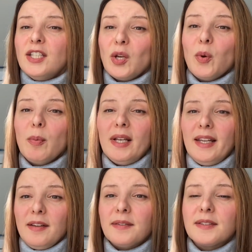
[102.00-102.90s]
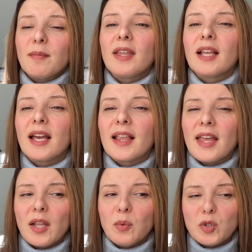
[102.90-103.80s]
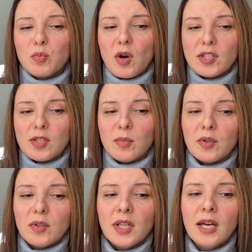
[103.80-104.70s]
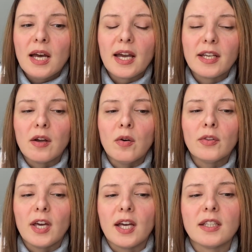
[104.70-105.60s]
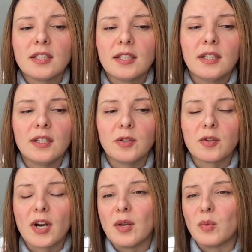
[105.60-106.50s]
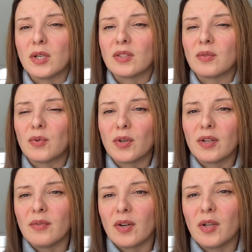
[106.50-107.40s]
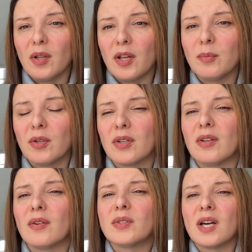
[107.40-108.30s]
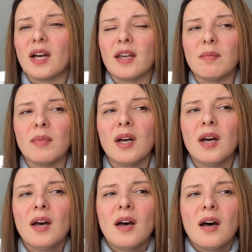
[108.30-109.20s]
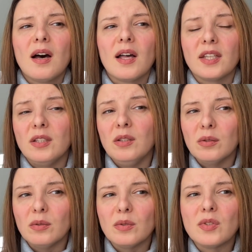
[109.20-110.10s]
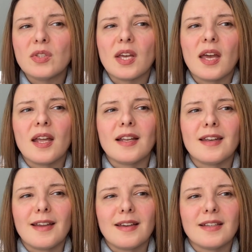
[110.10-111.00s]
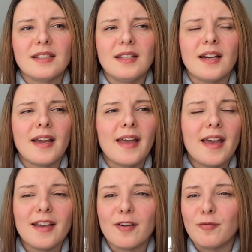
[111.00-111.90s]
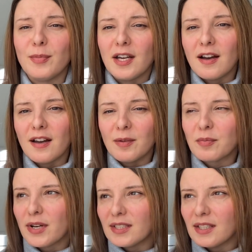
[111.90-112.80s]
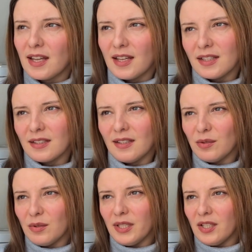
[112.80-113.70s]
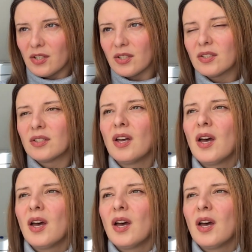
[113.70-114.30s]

did we believe something like that was possible? I know that Ukraine was for a very long period of time on the news, and CIA, FBI, presidents, EU leaders